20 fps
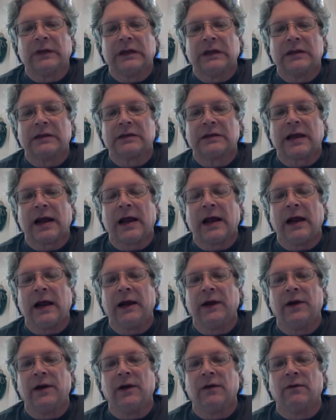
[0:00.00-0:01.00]
a
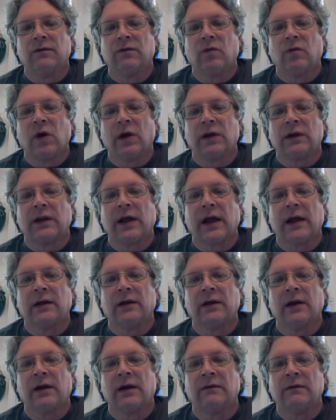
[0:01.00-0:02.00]
sign of what that
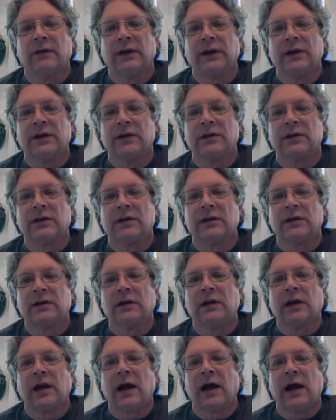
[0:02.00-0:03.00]
love is. The
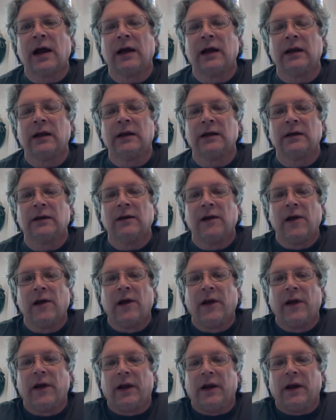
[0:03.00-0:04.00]
delight in,
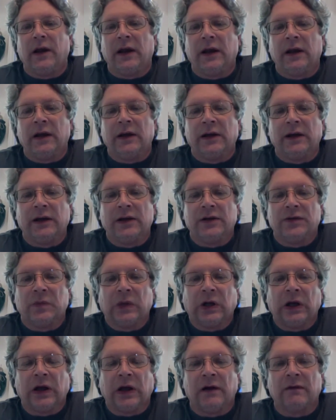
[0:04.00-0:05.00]
in his
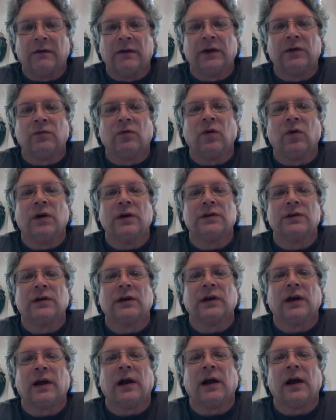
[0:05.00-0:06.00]
beloved was a
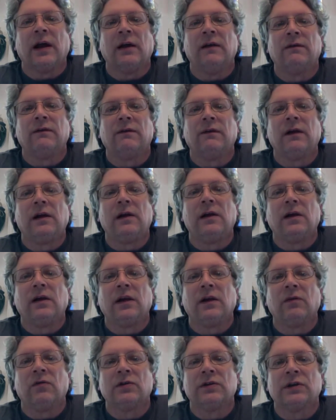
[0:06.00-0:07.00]
life
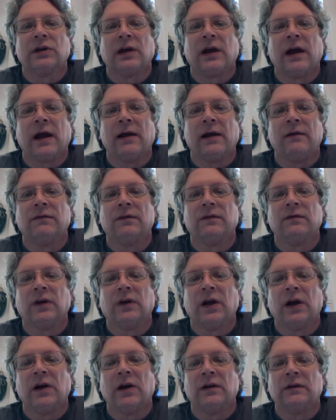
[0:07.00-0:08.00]
that was a life of
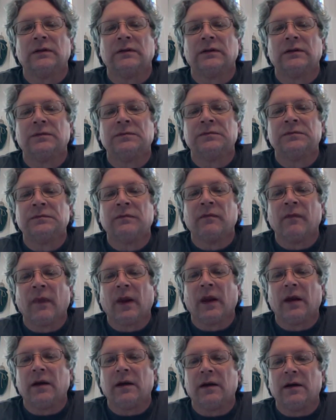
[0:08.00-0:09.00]
love.
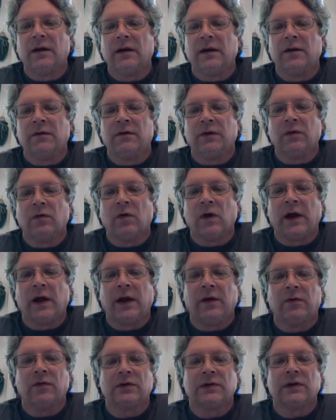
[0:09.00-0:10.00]
And in every way,
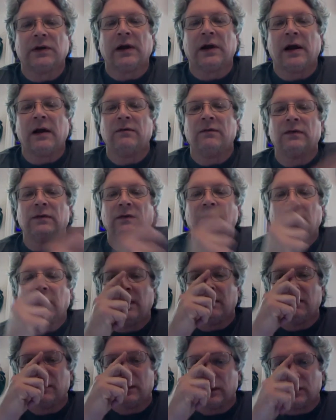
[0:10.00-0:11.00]
it was a life of
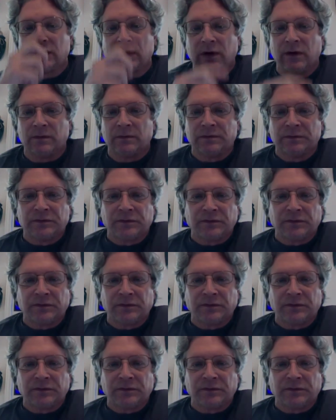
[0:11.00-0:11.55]
love. And so